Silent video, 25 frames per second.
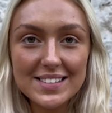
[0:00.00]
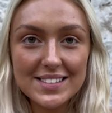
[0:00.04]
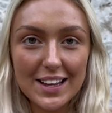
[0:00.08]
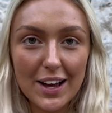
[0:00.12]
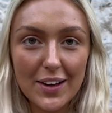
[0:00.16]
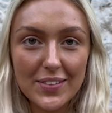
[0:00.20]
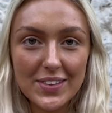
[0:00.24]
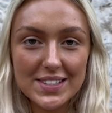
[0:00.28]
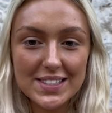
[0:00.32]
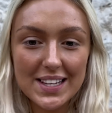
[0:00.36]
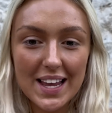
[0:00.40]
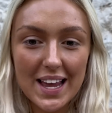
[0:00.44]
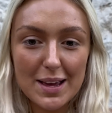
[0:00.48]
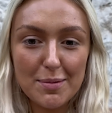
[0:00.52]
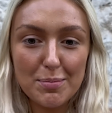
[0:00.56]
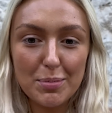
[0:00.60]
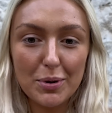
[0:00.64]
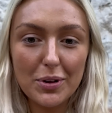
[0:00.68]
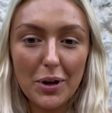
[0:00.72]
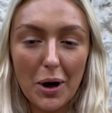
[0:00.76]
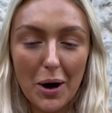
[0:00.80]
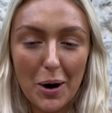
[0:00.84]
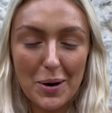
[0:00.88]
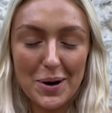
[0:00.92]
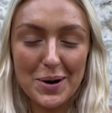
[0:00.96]
sat on the
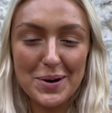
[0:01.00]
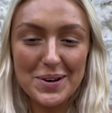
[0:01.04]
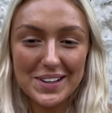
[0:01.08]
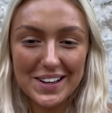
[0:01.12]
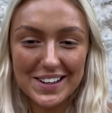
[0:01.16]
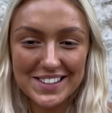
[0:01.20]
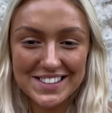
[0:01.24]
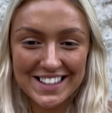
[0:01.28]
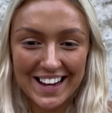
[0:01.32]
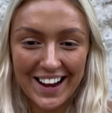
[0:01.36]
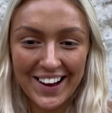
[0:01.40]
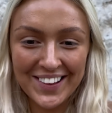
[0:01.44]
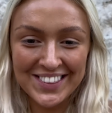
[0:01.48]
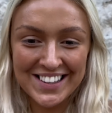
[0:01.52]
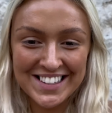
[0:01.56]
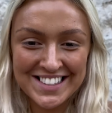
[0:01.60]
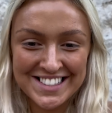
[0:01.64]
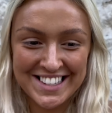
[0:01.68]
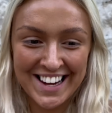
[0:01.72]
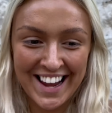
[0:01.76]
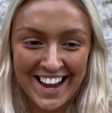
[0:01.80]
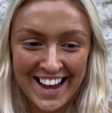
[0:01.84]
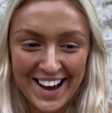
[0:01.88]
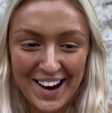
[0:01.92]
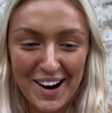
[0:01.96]
table, sat on the
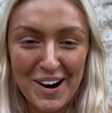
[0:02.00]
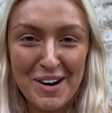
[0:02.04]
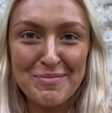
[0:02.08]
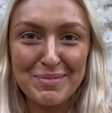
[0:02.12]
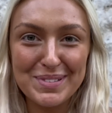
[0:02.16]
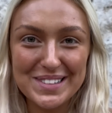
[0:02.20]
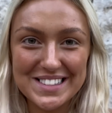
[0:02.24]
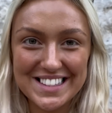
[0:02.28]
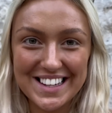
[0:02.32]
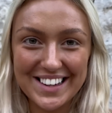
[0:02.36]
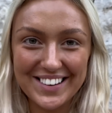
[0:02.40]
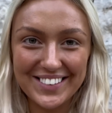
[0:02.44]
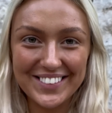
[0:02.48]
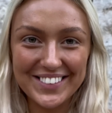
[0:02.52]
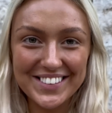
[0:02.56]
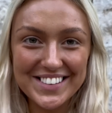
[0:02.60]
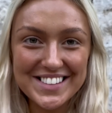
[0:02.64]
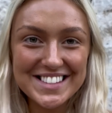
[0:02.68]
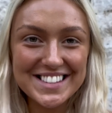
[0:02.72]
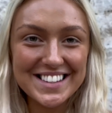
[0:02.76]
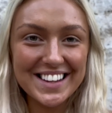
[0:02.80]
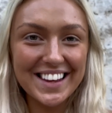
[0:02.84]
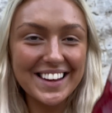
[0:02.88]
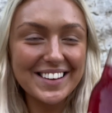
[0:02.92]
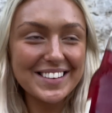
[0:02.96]
chair opposite us.
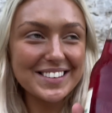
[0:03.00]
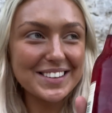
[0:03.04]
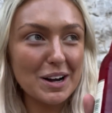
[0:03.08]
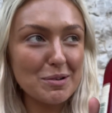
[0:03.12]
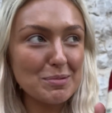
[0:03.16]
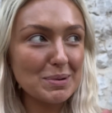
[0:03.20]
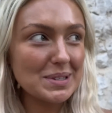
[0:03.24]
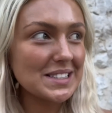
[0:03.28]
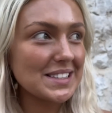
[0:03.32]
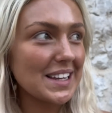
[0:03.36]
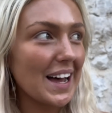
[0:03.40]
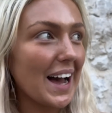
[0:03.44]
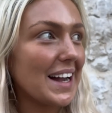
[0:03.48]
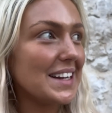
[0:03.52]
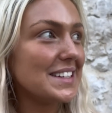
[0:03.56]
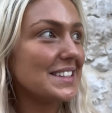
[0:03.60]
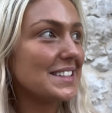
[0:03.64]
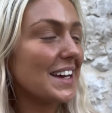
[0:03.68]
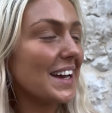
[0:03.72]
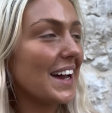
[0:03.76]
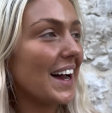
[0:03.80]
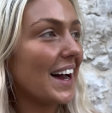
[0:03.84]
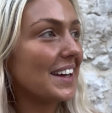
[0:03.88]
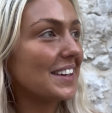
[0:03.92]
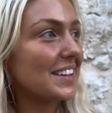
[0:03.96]
Got my
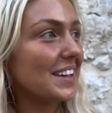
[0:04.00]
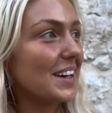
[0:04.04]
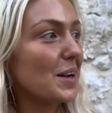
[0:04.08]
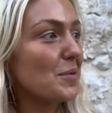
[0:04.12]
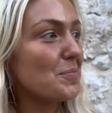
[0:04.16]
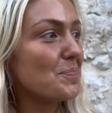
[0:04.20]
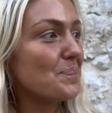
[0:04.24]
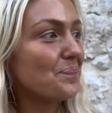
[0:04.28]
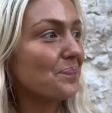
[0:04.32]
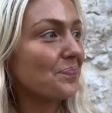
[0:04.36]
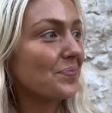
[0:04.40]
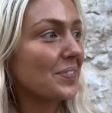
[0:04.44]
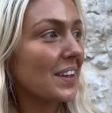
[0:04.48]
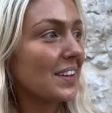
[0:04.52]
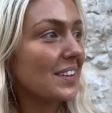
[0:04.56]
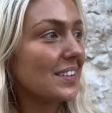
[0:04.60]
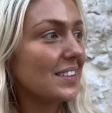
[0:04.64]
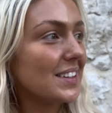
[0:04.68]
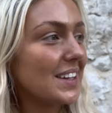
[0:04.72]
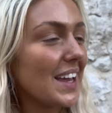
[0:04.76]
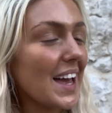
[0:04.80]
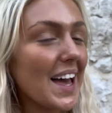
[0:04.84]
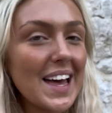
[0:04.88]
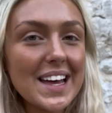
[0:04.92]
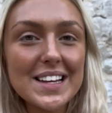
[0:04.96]
cider and
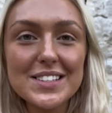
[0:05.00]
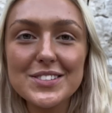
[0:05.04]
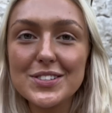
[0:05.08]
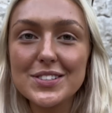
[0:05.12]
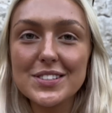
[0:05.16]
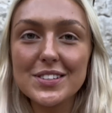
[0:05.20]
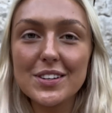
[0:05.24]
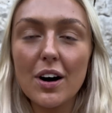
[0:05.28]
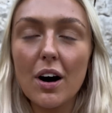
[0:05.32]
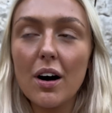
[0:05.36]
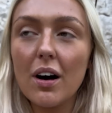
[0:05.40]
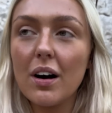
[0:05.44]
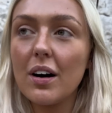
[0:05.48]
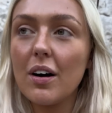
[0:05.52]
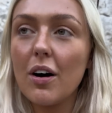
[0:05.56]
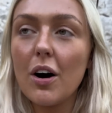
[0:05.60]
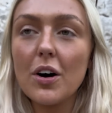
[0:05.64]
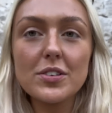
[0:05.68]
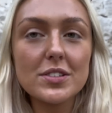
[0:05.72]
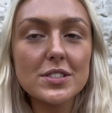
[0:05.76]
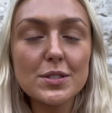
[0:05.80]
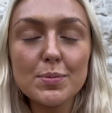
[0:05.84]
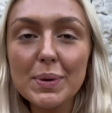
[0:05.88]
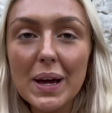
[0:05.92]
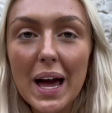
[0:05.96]
yeah, just got
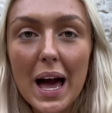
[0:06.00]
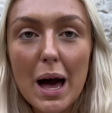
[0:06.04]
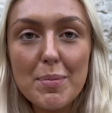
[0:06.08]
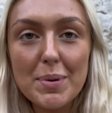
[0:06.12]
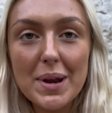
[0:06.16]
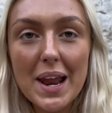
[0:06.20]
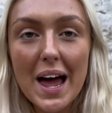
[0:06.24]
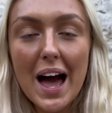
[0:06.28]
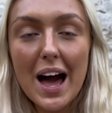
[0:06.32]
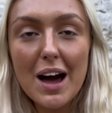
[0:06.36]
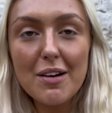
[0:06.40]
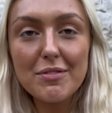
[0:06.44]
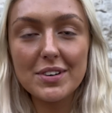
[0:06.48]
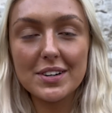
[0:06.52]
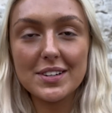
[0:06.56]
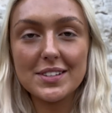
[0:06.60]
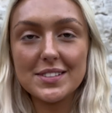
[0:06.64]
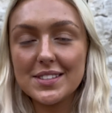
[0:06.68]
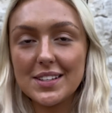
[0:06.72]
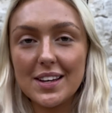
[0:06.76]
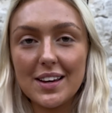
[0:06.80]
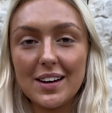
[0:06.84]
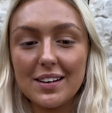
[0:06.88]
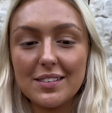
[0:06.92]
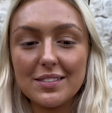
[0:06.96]
ordered some carbonara.
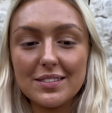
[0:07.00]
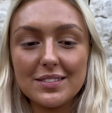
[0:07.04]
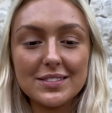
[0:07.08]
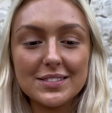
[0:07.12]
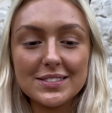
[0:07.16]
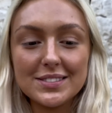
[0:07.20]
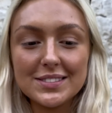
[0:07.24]
So,